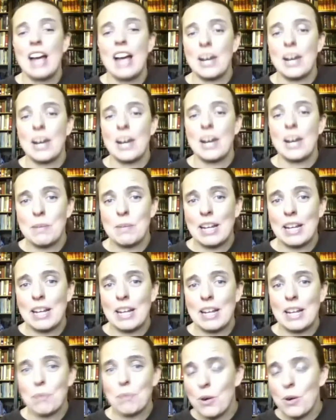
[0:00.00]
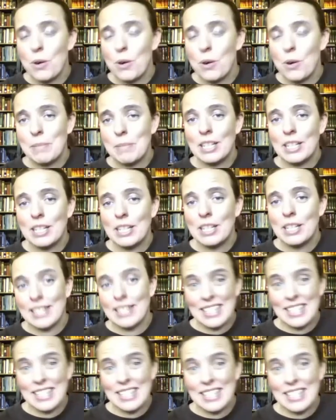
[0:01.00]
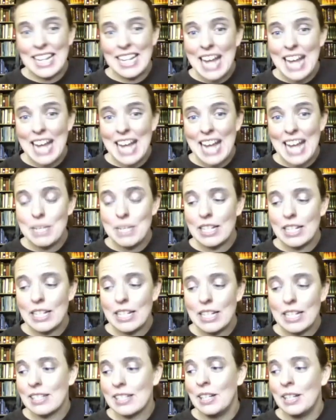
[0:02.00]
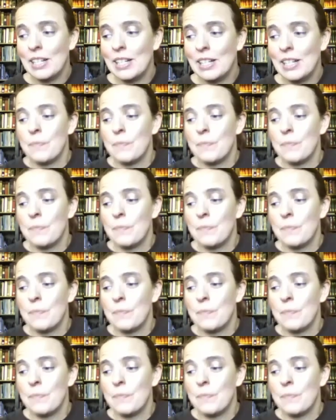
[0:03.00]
I don't want to make it a programming class. It's dynamics.